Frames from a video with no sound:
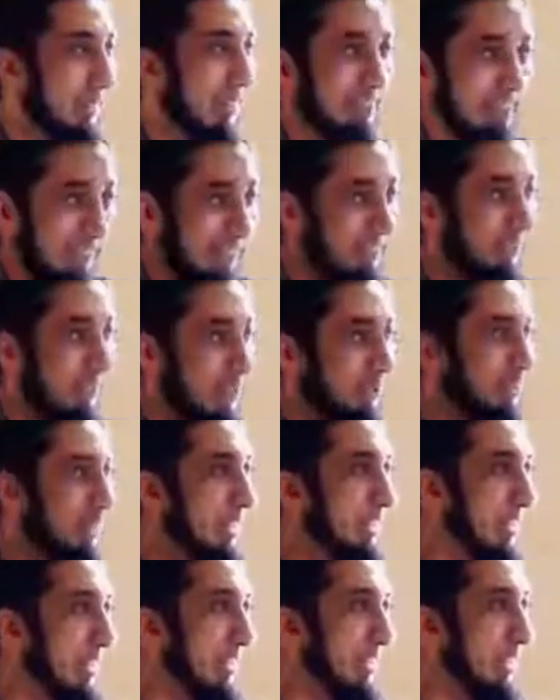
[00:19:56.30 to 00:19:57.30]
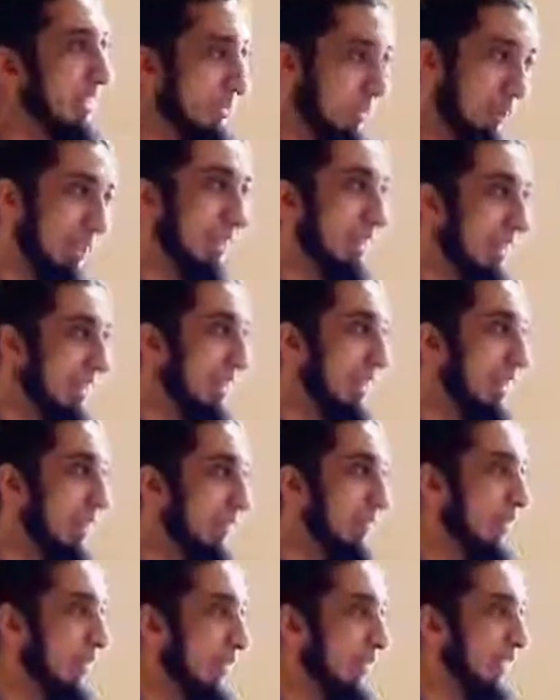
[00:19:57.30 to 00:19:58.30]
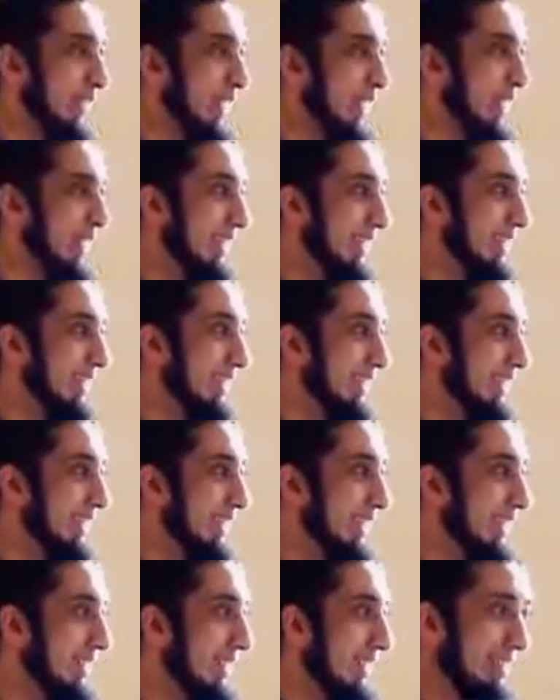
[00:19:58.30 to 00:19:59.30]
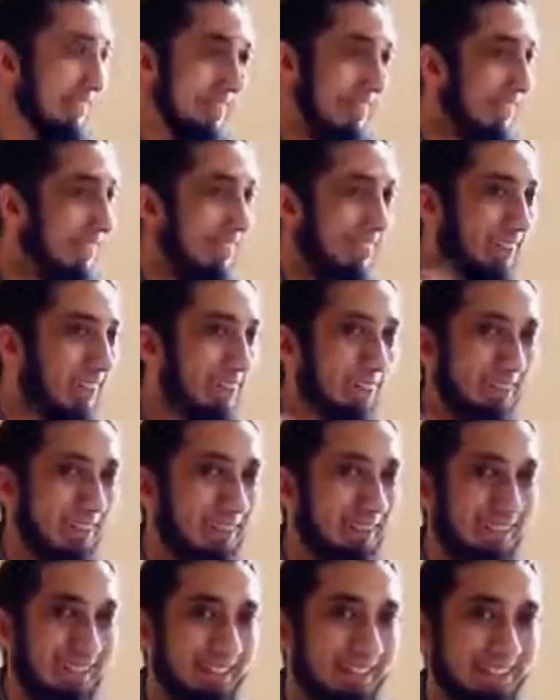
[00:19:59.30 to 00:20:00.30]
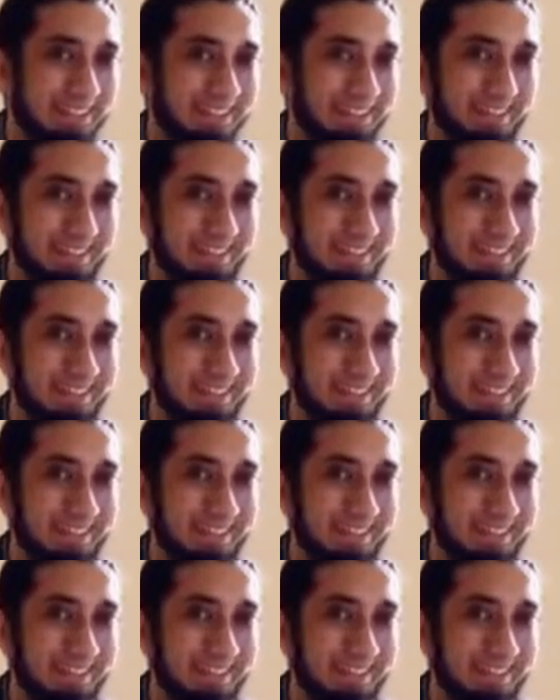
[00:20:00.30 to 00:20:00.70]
that's like Judgment Day, because we're going to stand in front of Allah. And you're not going to look around then.